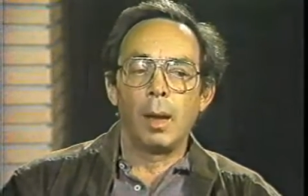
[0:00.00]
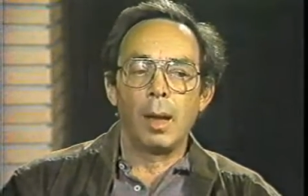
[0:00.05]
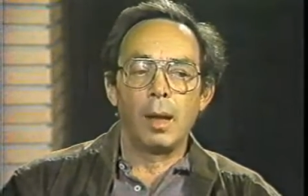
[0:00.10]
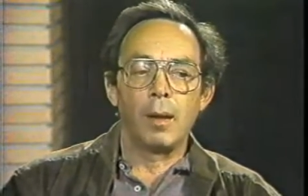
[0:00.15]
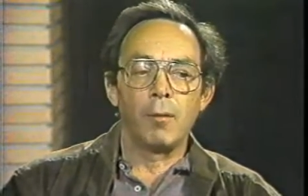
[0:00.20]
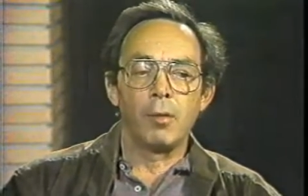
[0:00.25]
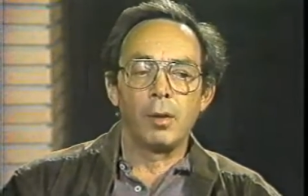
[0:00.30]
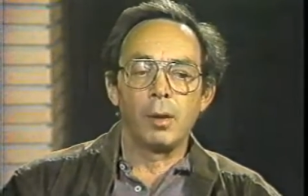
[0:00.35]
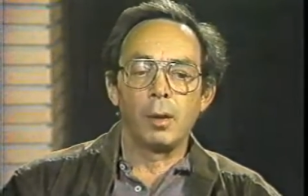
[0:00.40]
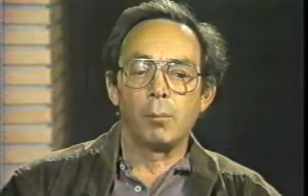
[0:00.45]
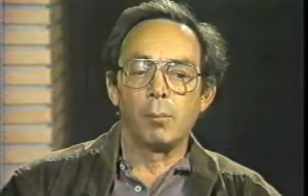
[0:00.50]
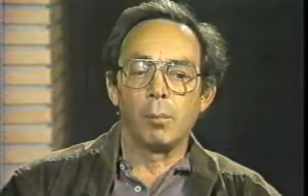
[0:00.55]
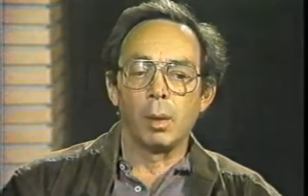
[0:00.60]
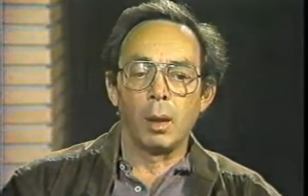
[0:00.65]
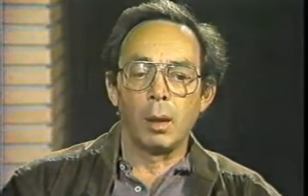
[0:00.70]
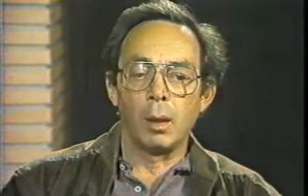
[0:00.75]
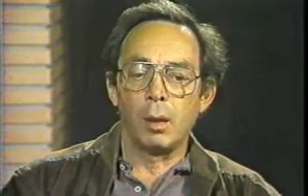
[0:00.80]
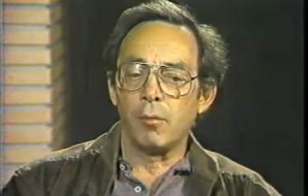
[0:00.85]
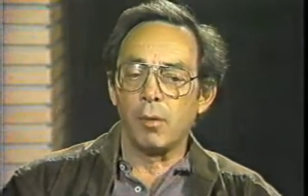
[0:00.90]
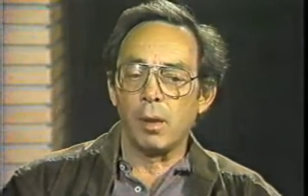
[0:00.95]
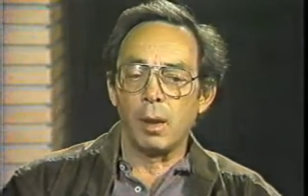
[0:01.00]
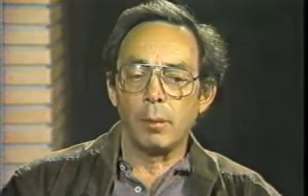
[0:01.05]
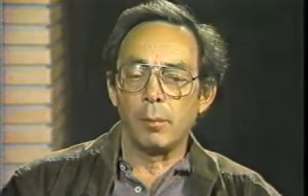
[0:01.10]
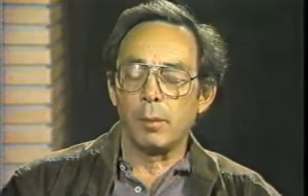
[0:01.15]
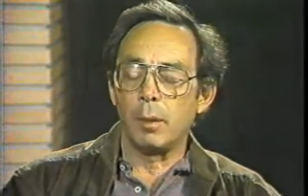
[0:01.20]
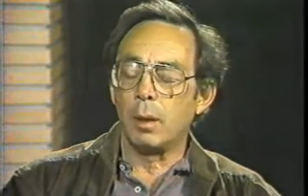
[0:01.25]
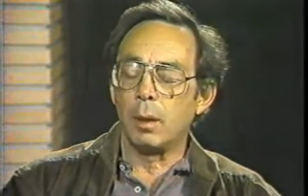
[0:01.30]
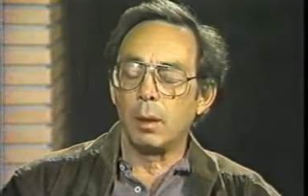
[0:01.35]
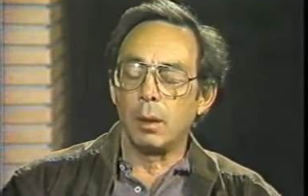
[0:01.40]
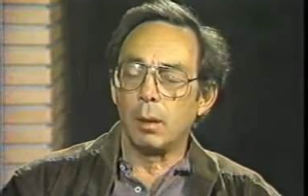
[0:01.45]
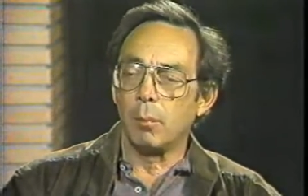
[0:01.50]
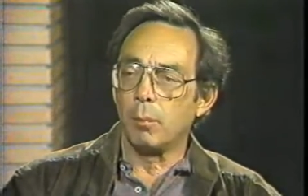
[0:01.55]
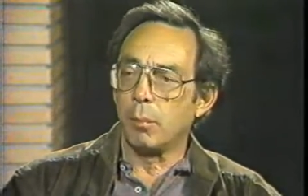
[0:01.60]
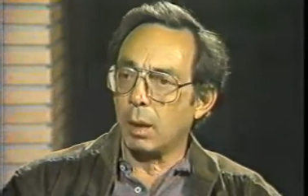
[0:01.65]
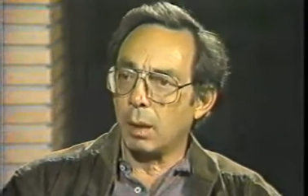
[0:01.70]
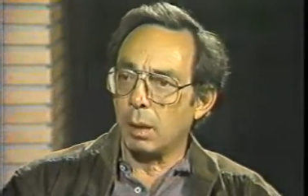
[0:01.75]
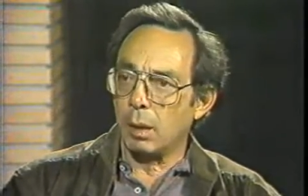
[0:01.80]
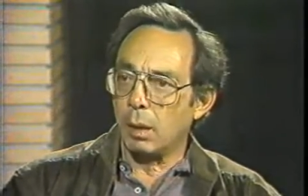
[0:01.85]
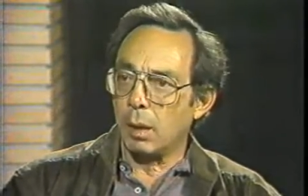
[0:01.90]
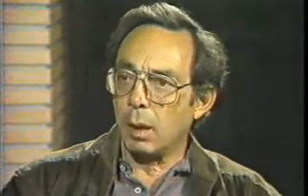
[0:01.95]
having bloody vomiting and
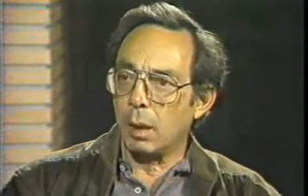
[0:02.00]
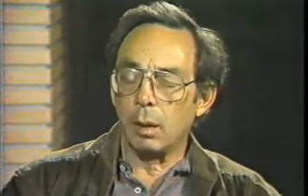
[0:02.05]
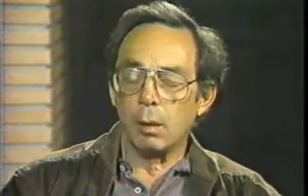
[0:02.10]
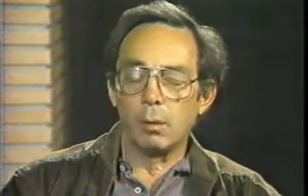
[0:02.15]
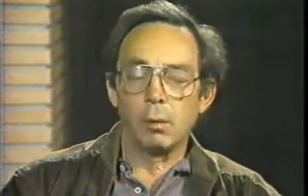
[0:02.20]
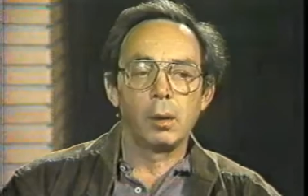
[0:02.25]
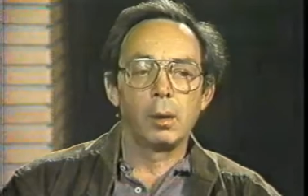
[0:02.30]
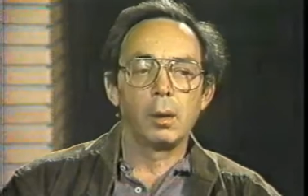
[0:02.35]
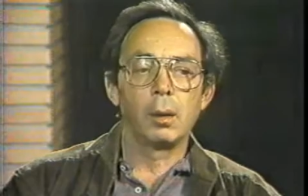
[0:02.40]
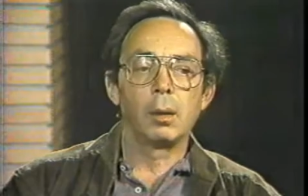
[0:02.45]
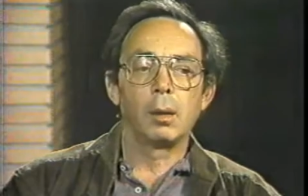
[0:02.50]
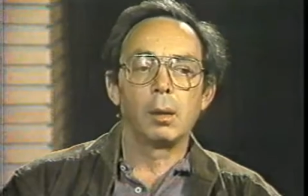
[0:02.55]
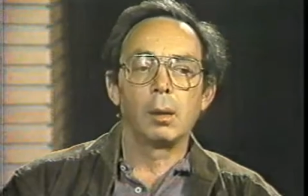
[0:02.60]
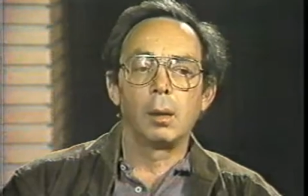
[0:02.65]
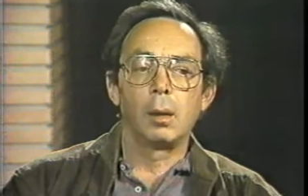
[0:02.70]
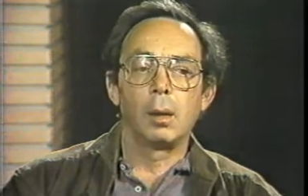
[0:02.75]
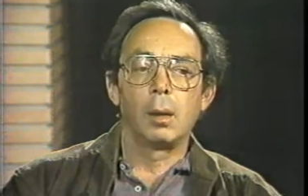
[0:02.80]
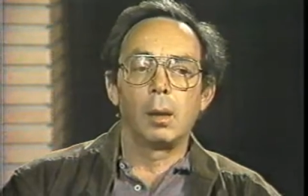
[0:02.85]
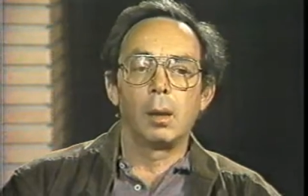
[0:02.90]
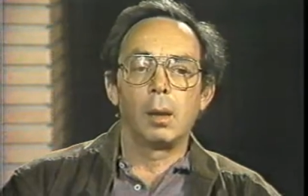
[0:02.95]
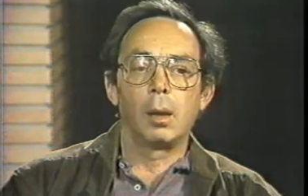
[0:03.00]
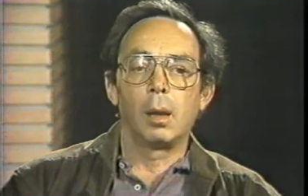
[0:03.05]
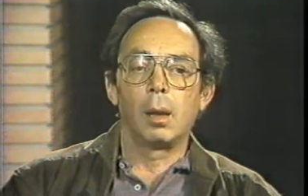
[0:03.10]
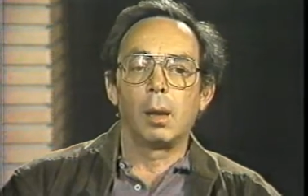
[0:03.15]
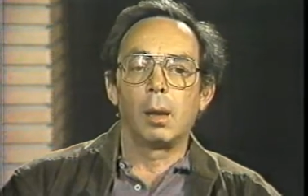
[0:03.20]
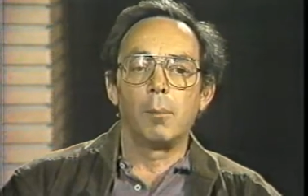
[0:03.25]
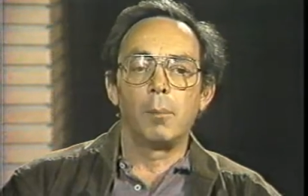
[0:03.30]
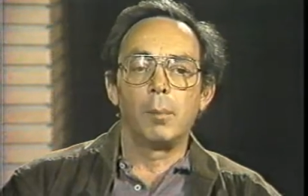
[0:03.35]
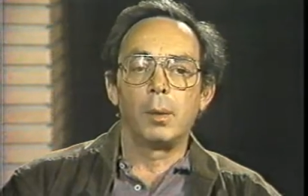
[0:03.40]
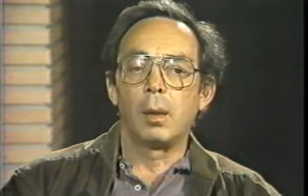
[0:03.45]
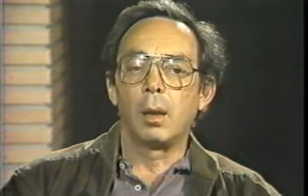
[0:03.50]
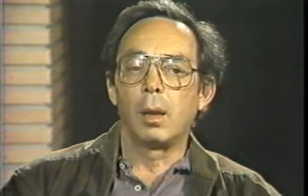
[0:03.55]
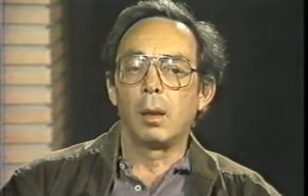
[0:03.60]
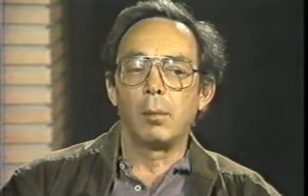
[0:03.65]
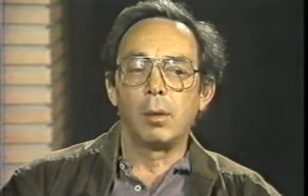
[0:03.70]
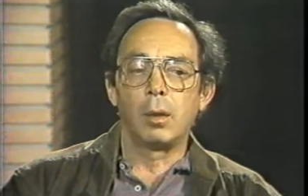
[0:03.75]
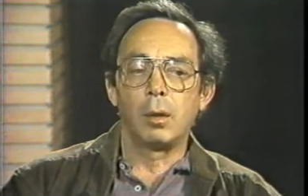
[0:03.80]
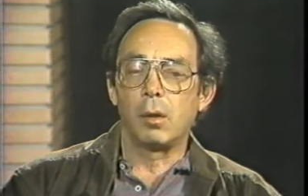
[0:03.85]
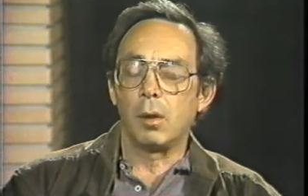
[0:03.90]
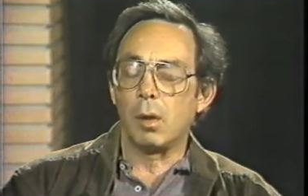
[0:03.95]
bloody diarrhea, uh,
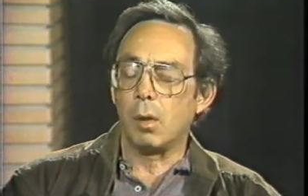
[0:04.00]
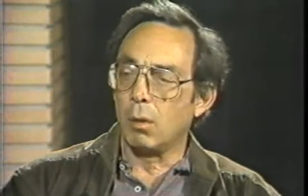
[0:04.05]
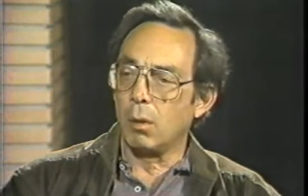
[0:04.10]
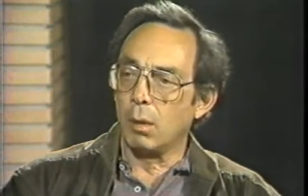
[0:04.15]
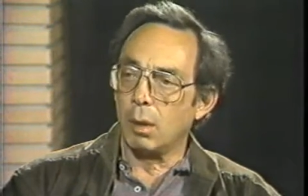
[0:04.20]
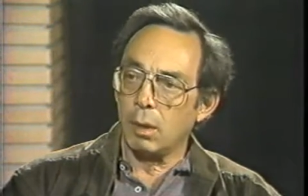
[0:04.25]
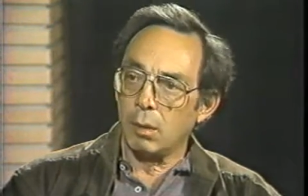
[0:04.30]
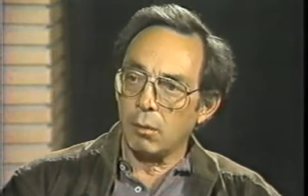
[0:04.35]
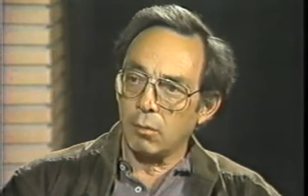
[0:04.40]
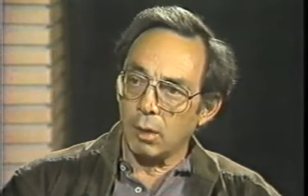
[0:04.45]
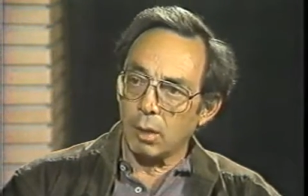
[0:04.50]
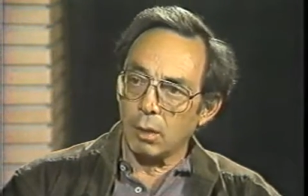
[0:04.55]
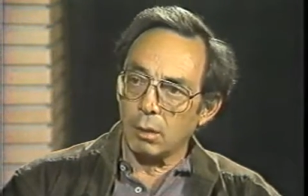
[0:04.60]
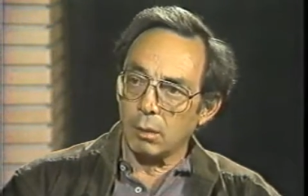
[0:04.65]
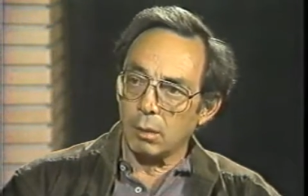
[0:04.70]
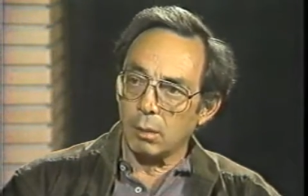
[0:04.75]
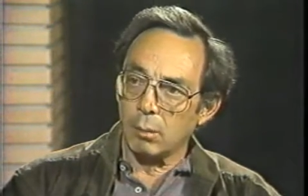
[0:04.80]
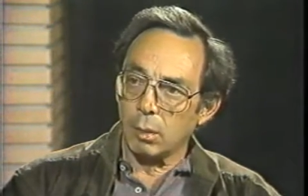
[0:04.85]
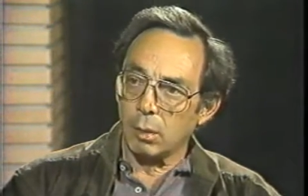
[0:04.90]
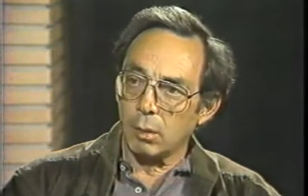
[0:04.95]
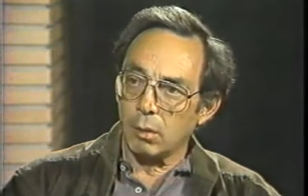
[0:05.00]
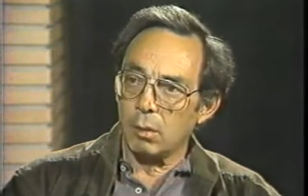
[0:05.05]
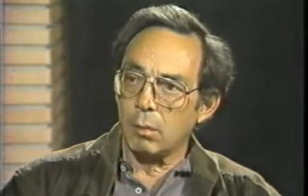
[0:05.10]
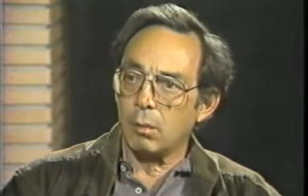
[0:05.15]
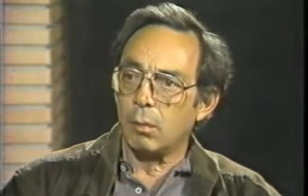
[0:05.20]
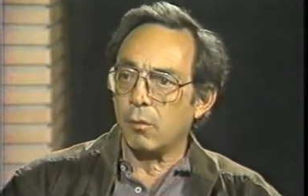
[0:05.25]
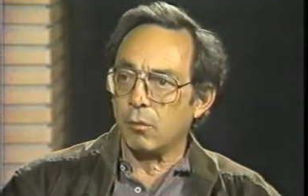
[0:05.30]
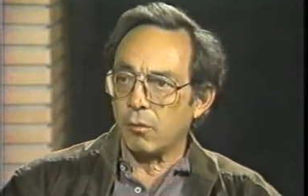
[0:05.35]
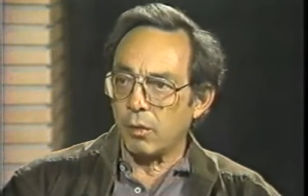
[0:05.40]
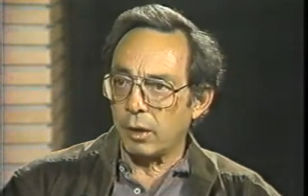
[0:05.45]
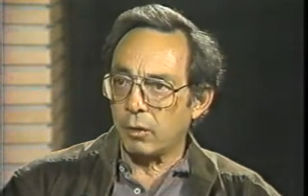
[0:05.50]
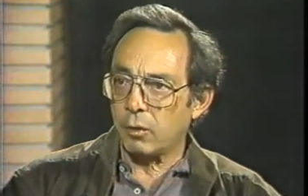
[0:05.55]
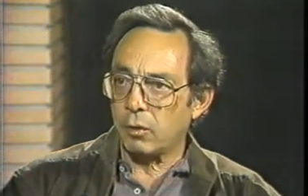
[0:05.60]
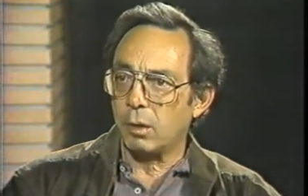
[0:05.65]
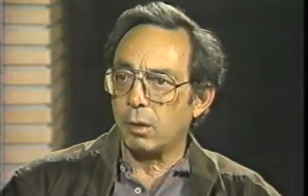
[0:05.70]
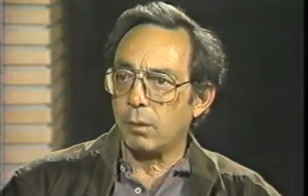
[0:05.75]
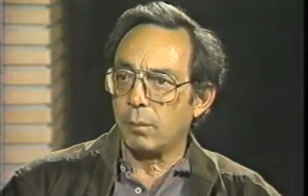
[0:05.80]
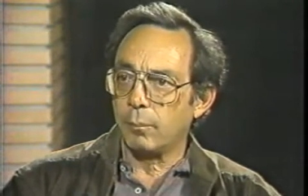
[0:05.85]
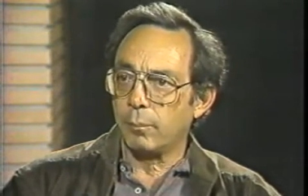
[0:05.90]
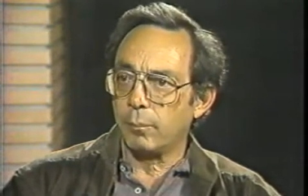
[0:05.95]
becoming totally vulnerable to
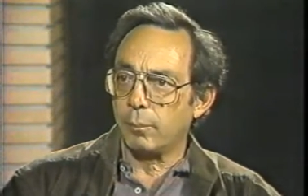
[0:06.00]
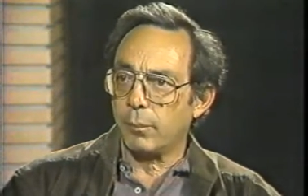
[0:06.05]
infection.